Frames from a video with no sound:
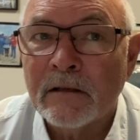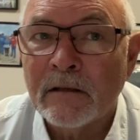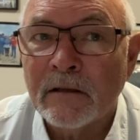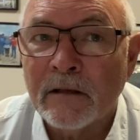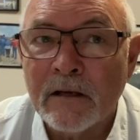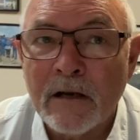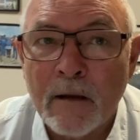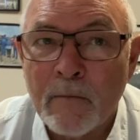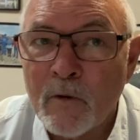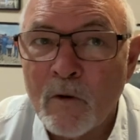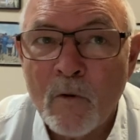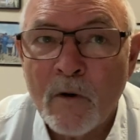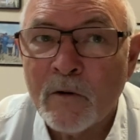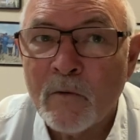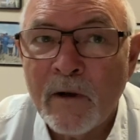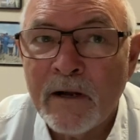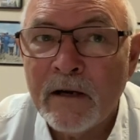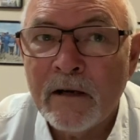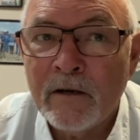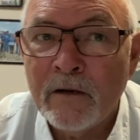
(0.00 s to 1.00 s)
the number one
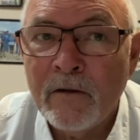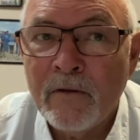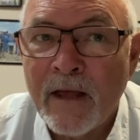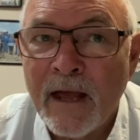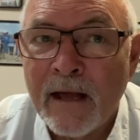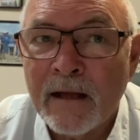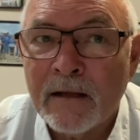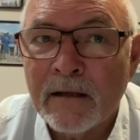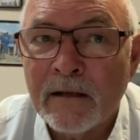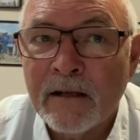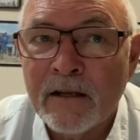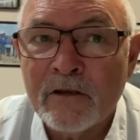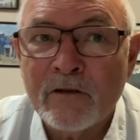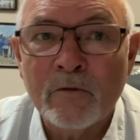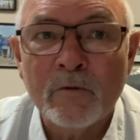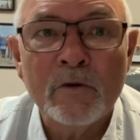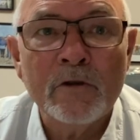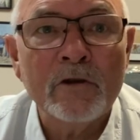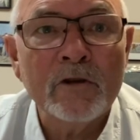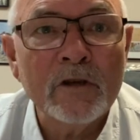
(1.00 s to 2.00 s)
way to do that is
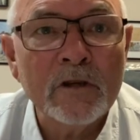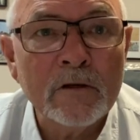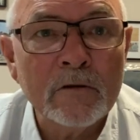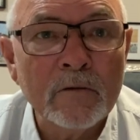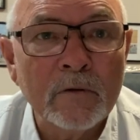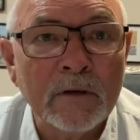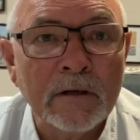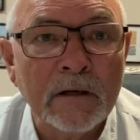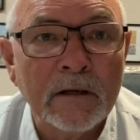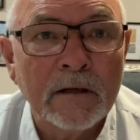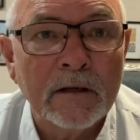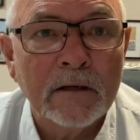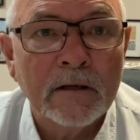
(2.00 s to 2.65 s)
through children.